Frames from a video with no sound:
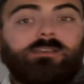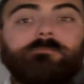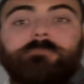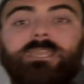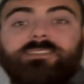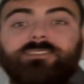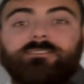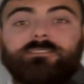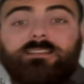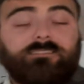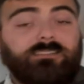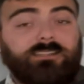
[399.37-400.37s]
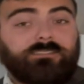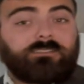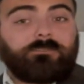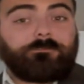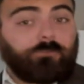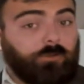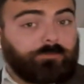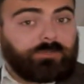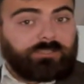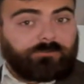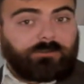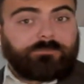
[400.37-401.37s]
Make sure that it's not just a verbal
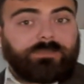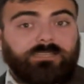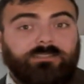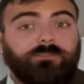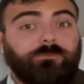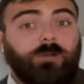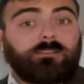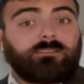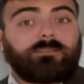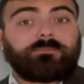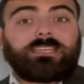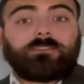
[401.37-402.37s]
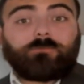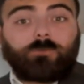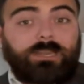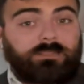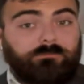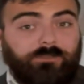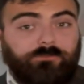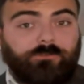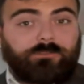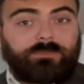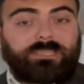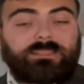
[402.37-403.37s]
agreement. You want something in writing before
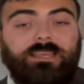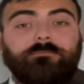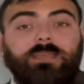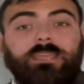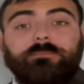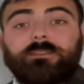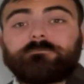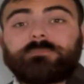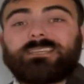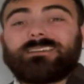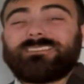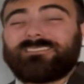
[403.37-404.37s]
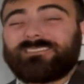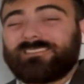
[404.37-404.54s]
you make that payment, because